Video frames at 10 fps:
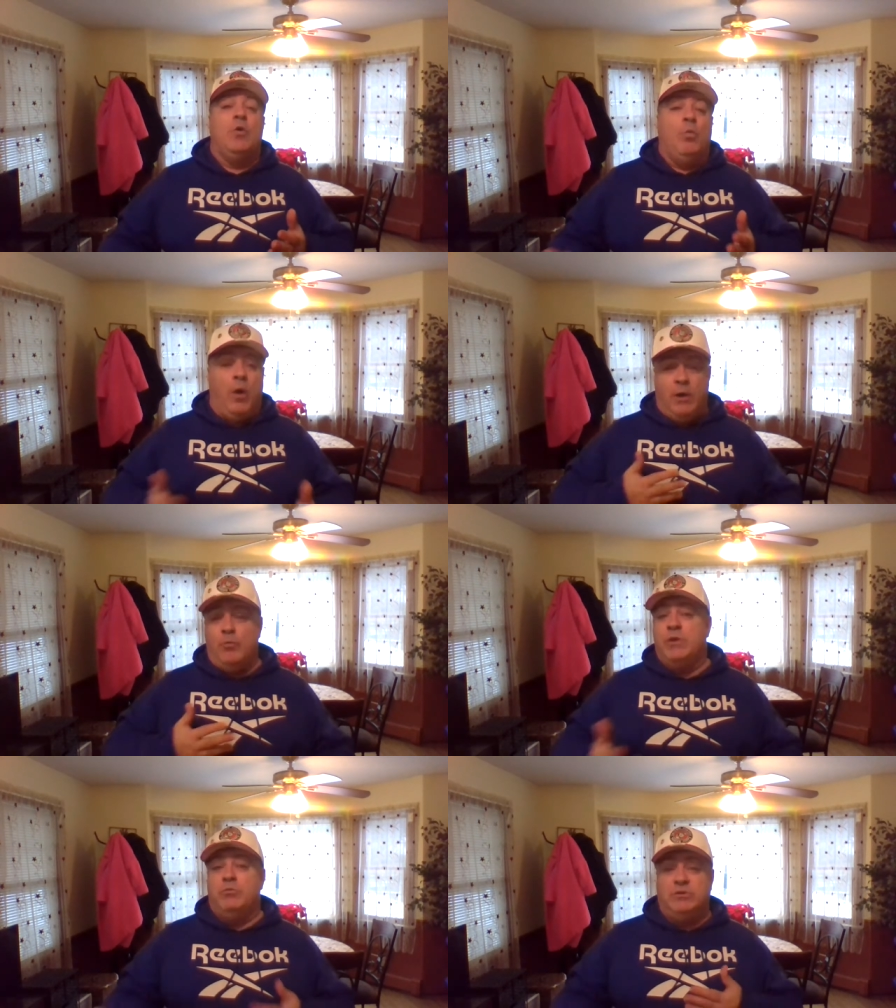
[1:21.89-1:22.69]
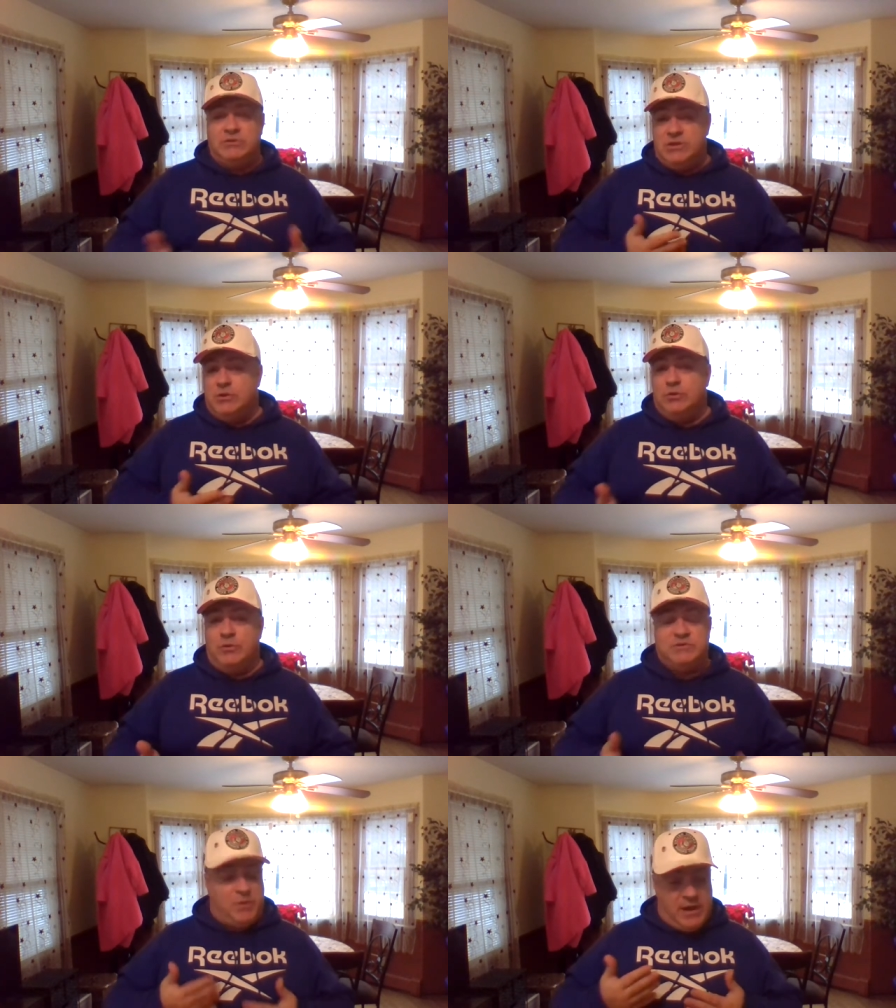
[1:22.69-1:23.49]
What we will
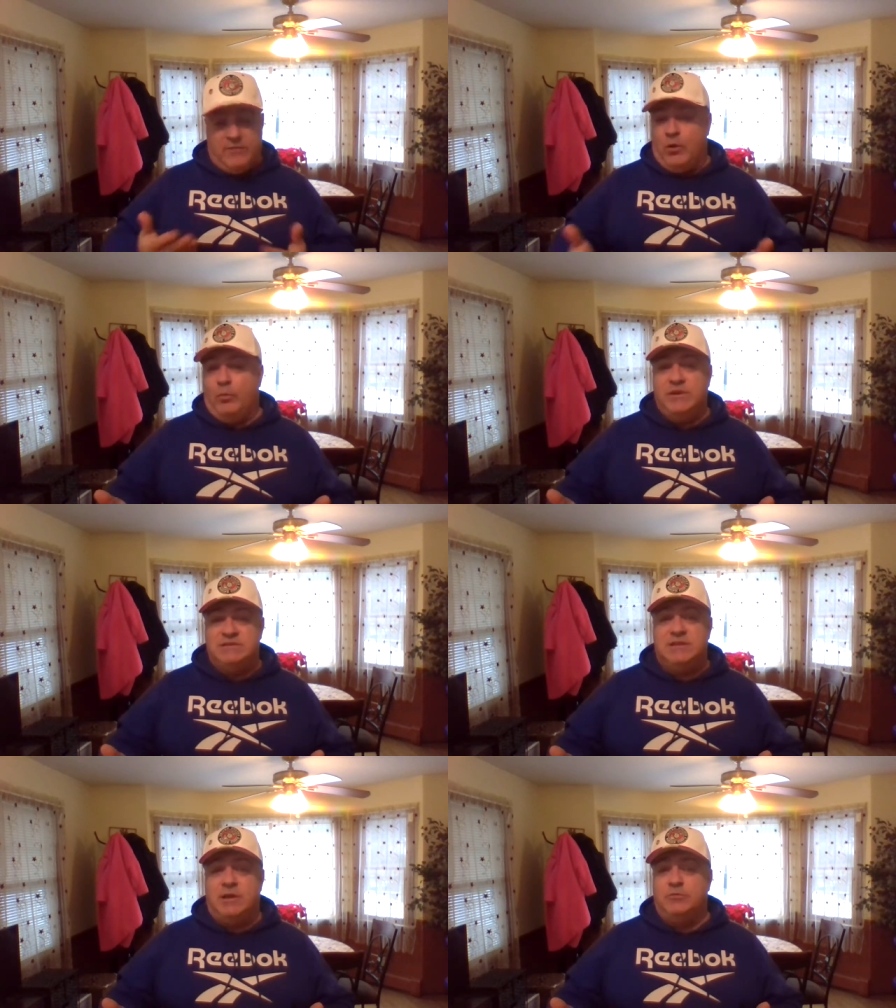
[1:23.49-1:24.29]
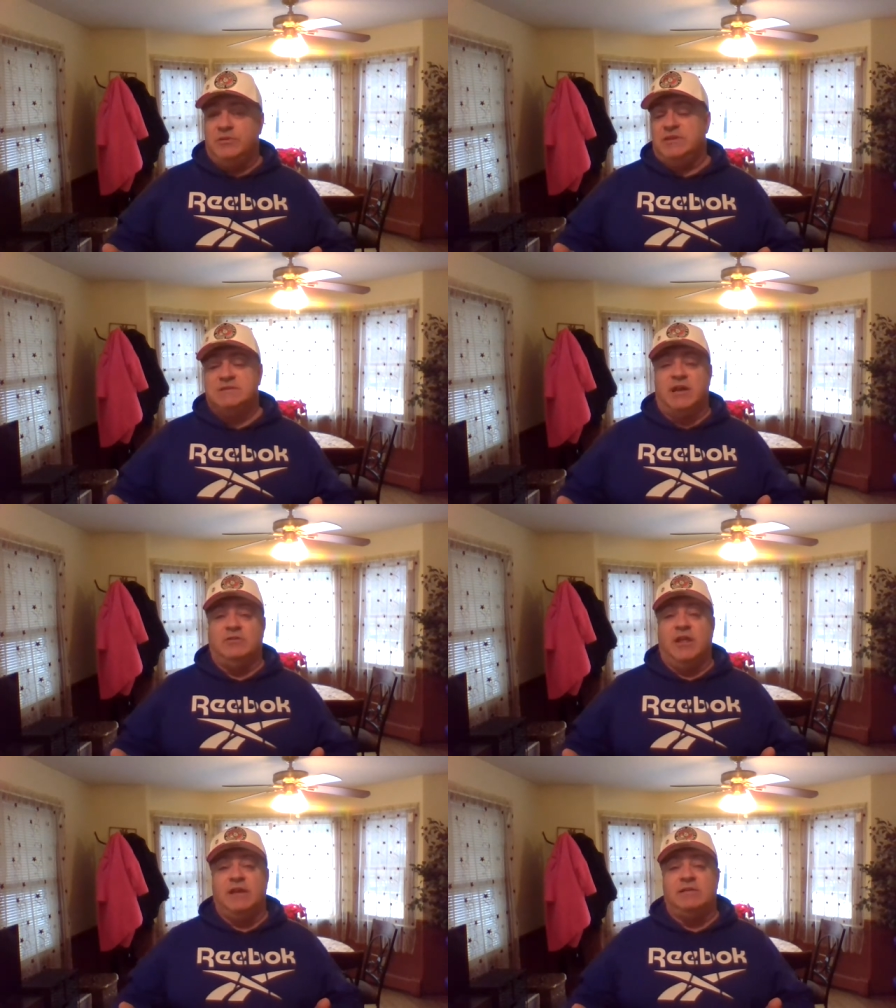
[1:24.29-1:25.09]
do is what I've always done with these
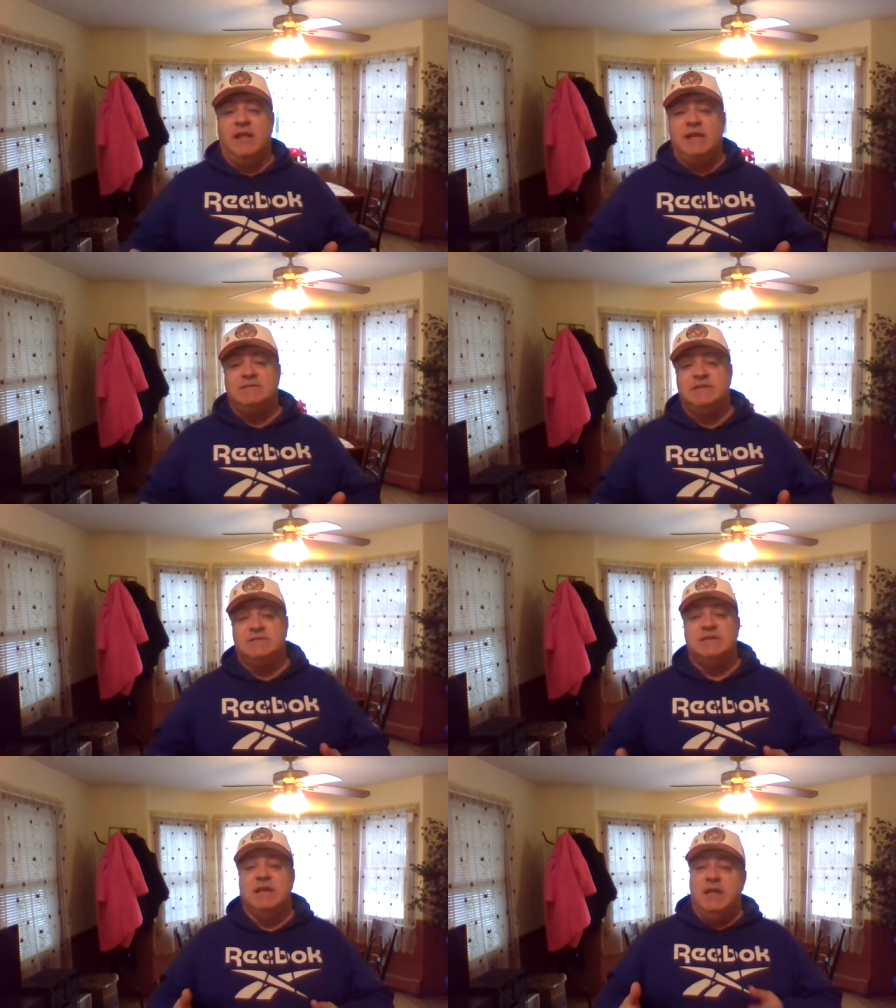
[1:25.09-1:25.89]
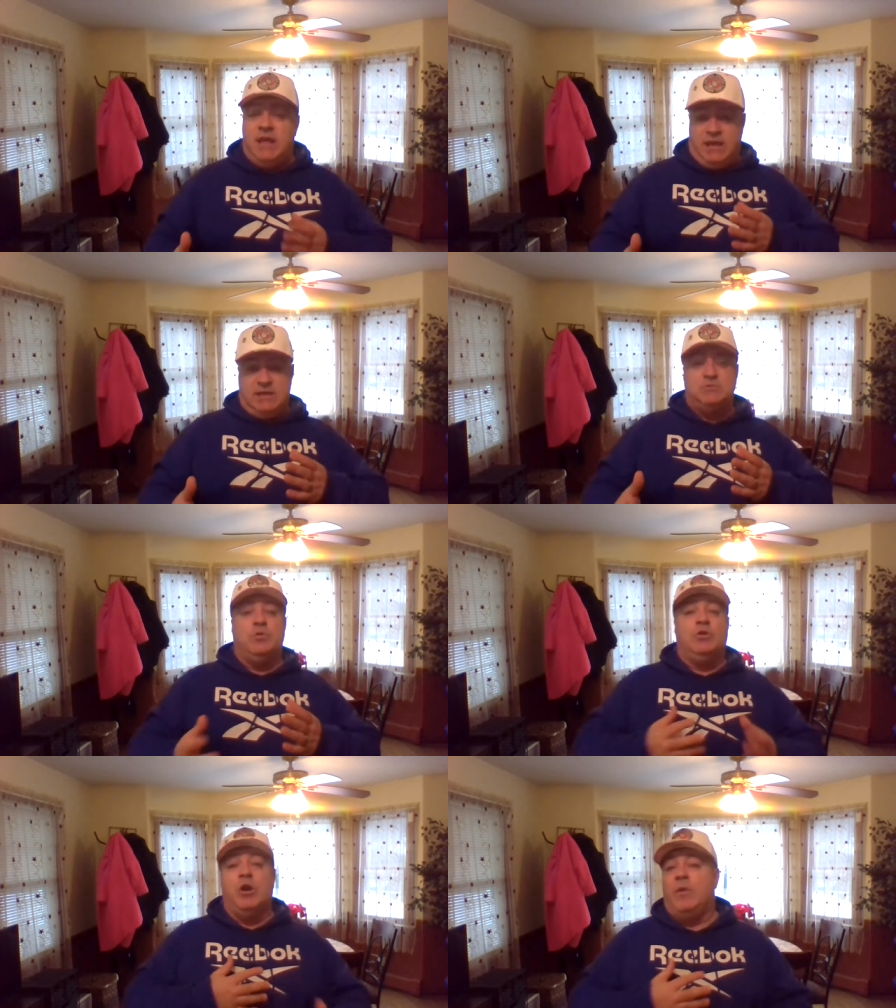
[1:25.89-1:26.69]
online classes is
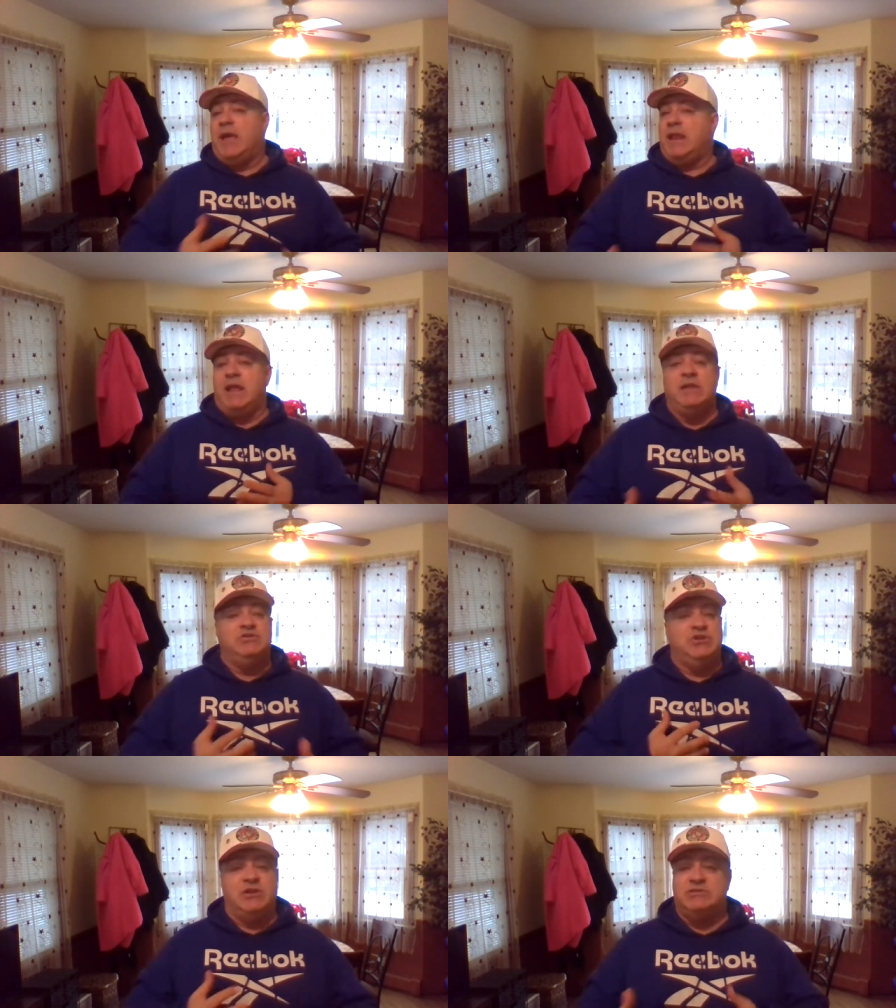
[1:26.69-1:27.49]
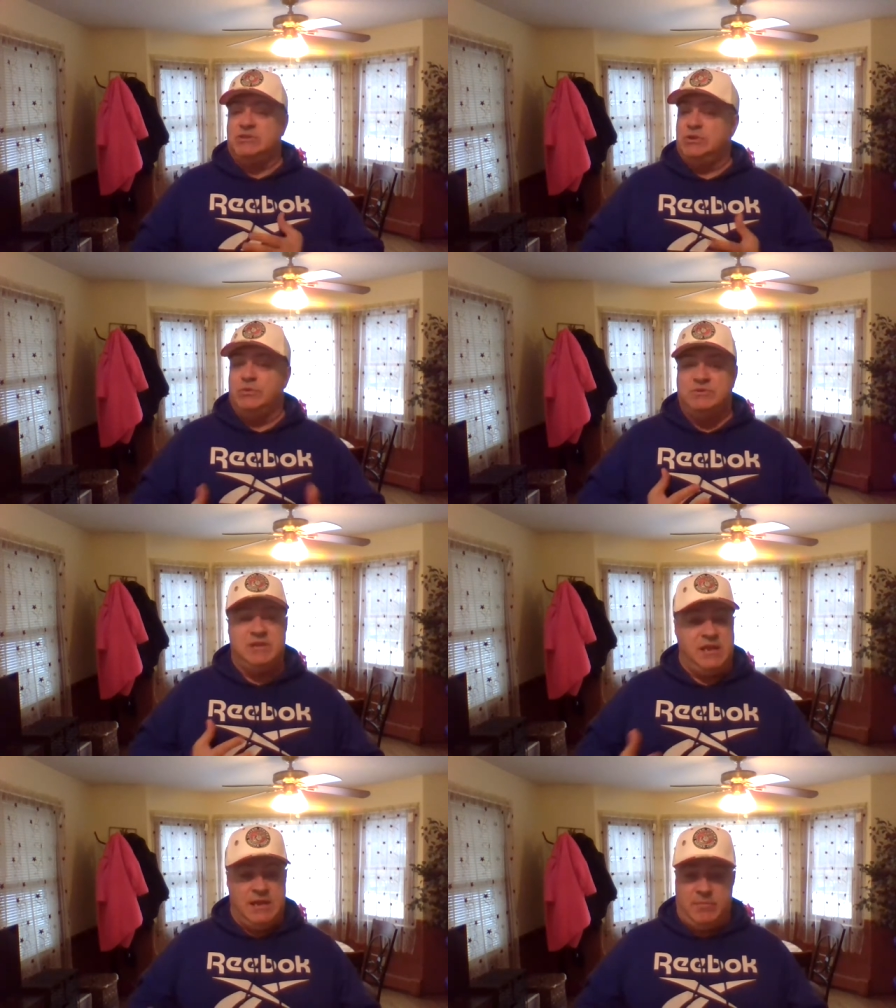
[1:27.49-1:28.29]
we'll go ahead and just use
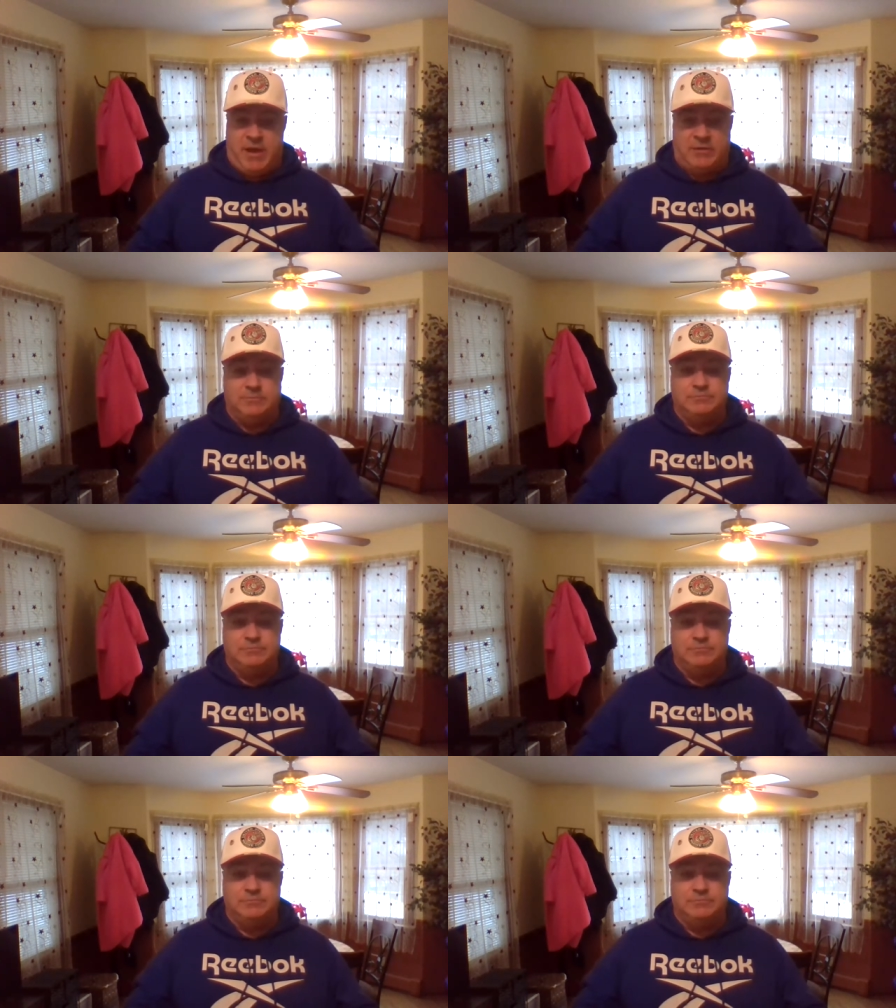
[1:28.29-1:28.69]
the email.